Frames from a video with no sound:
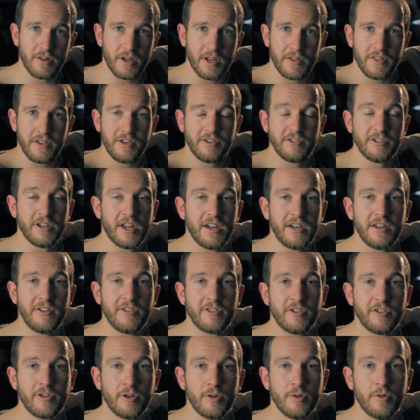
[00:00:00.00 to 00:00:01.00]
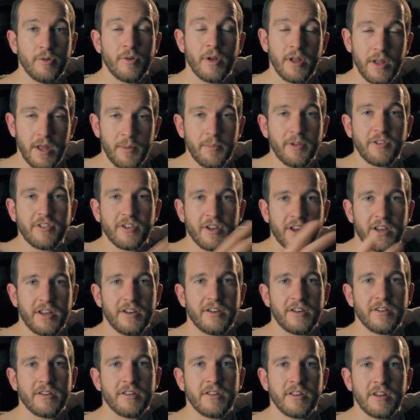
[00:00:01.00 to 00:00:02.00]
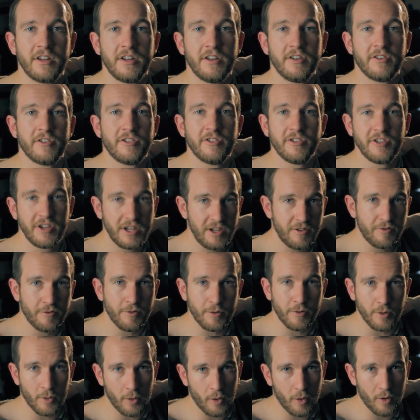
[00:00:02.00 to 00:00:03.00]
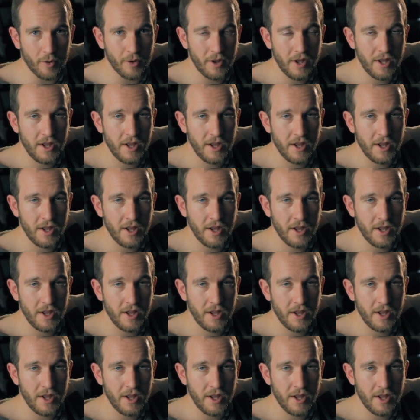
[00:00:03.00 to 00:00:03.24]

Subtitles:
and this set needs to imitate the sea floor.